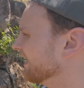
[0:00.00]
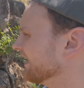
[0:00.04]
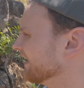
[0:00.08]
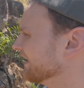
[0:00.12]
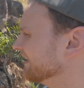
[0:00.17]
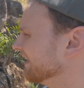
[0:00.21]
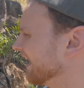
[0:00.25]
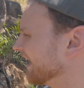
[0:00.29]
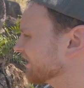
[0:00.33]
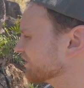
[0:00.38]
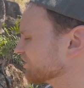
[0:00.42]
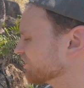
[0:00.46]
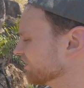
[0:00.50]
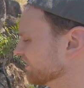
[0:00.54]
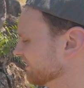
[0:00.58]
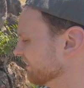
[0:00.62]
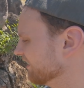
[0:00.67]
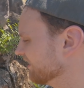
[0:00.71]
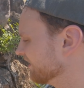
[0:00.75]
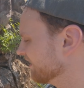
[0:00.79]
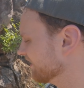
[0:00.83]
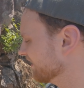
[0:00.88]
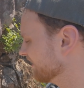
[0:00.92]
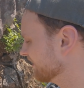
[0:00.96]
it
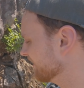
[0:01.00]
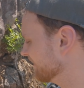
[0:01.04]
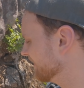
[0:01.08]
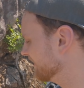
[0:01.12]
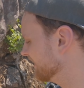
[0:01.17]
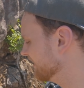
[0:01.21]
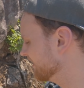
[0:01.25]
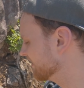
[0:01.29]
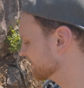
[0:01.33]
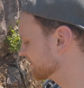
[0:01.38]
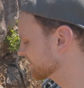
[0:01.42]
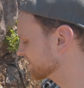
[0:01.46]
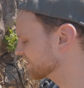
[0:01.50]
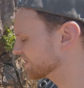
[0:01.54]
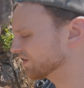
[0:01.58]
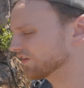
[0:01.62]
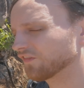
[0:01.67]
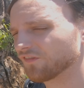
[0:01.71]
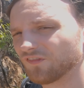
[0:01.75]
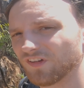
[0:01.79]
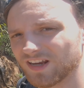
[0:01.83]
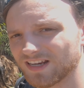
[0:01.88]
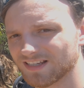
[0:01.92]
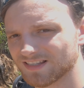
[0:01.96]
actually is
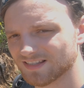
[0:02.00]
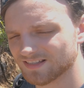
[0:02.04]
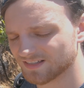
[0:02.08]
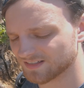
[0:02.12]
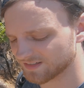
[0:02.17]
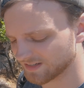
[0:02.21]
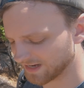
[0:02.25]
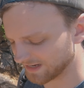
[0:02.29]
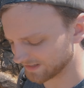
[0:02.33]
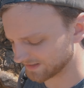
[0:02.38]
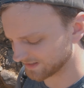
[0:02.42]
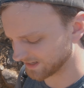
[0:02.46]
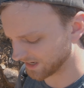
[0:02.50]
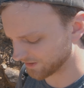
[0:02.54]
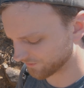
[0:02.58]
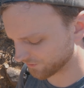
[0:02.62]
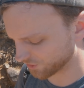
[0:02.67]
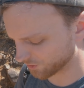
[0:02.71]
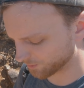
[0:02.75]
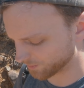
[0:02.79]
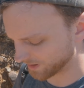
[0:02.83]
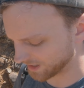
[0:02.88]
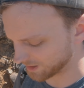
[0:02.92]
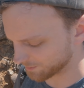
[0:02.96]
fixed that
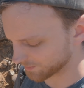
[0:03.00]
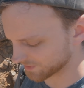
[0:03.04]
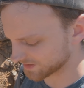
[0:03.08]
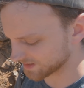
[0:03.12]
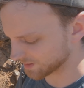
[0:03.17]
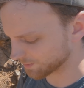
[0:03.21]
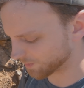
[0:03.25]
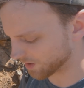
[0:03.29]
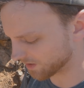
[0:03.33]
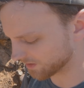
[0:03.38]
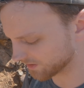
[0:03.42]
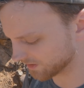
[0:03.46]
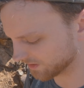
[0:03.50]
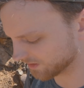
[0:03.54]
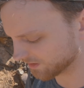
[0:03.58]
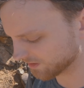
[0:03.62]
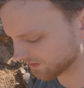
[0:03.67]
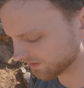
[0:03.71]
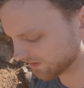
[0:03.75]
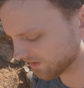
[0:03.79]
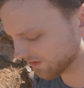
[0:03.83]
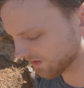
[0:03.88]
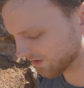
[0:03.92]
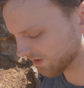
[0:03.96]
Aphonopelma seemanni
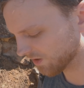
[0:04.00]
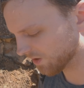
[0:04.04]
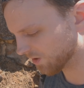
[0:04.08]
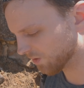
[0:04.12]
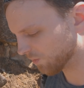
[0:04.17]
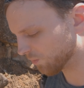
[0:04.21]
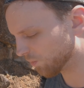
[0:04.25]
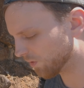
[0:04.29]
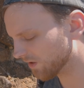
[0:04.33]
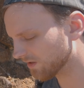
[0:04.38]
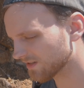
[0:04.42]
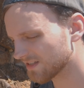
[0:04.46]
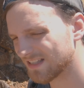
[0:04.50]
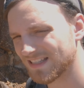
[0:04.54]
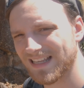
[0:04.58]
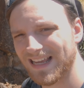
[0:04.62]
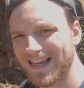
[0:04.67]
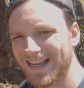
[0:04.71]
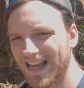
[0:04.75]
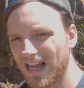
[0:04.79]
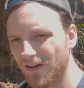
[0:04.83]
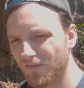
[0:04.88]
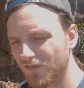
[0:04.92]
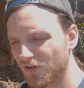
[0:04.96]
will
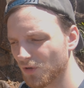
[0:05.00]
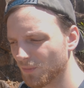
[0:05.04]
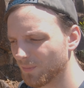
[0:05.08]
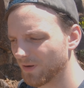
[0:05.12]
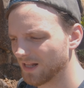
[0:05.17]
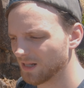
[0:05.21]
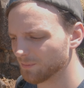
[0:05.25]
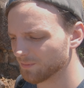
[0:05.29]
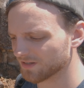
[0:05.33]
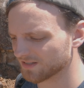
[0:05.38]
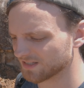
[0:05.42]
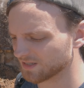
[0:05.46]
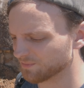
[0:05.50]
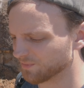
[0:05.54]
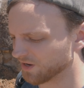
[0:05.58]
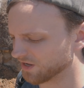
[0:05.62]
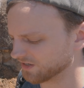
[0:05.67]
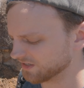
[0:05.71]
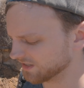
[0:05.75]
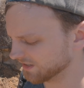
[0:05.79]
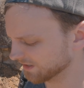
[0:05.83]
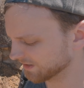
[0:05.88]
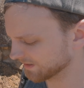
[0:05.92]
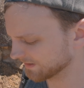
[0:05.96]
stay Aphonopelma
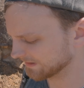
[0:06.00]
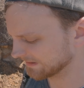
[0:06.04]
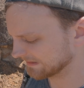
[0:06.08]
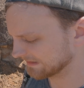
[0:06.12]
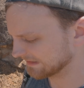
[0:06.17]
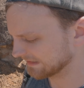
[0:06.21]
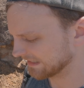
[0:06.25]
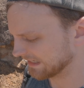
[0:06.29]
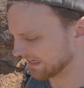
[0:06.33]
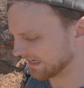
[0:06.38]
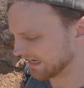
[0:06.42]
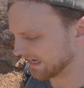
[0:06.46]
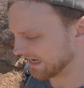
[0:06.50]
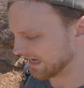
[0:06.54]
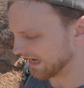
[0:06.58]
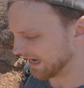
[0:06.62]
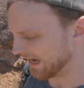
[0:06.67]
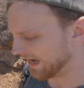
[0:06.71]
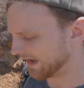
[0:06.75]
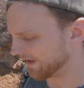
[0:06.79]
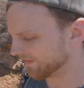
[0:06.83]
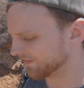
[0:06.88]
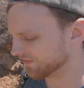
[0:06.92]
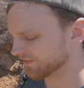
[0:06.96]
seemanni.
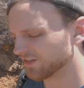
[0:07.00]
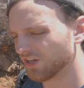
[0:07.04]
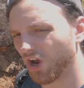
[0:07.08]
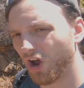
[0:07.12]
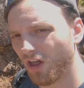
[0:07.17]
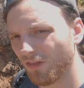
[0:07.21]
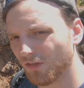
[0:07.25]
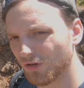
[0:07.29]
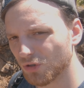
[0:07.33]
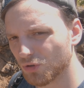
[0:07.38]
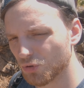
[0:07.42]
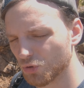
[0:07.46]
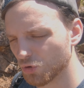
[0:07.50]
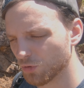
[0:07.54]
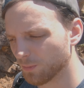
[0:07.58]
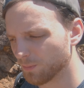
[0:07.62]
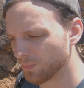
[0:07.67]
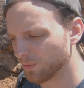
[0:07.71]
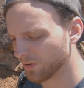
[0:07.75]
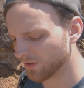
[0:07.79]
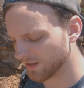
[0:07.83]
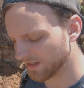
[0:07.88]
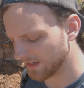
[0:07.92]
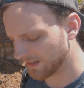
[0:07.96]
And the other
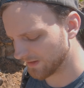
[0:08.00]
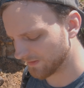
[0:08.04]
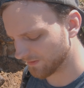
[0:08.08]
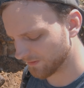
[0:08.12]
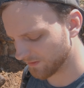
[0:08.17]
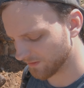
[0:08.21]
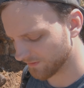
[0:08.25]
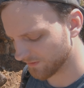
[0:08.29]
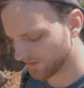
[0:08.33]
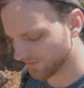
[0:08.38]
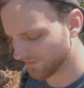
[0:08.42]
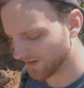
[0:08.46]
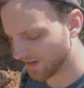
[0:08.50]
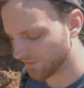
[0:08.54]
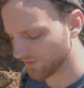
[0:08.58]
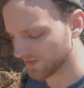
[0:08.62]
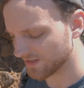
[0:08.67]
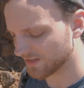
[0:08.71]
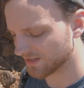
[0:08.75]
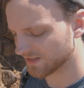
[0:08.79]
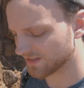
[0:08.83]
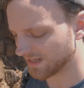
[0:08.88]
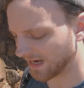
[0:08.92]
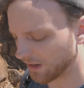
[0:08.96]
group in the very
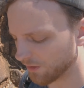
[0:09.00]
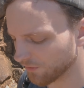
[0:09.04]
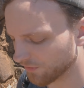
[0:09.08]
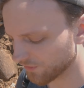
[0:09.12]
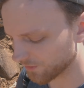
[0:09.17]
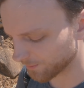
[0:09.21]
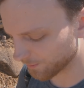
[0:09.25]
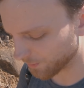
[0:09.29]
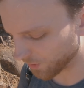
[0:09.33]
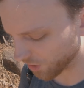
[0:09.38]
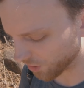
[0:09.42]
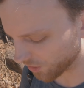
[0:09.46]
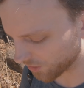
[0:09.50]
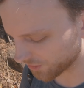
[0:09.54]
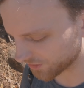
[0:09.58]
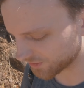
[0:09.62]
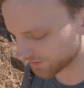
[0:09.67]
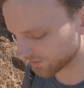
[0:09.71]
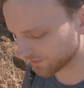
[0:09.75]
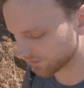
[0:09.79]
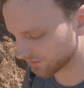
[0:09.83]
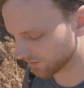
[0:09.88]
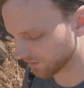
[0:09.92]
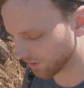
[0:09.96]
southern
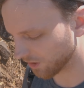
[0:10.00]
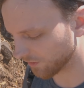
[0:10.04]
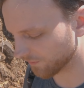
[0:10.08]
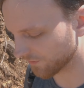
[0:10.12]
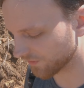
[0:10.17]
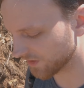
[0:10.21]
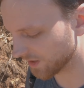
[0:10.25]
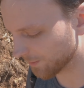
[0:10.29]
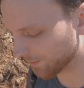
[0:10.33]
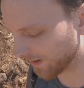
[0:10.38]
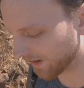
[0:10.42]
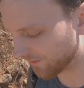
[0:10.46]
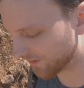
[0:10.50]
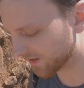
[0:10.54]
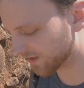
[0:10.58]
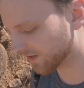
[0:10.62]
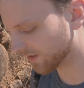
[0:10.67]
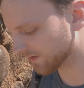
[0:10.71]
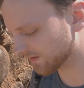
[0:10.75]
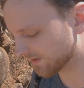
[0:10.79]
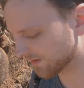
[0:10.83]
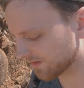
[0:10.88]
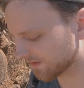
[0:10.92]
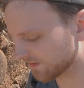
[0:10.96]
part of the
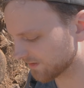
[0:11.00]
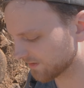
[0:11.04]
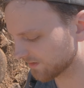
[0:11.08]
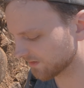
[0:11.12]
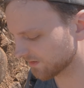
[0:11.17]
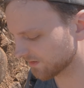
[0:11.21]
Americas,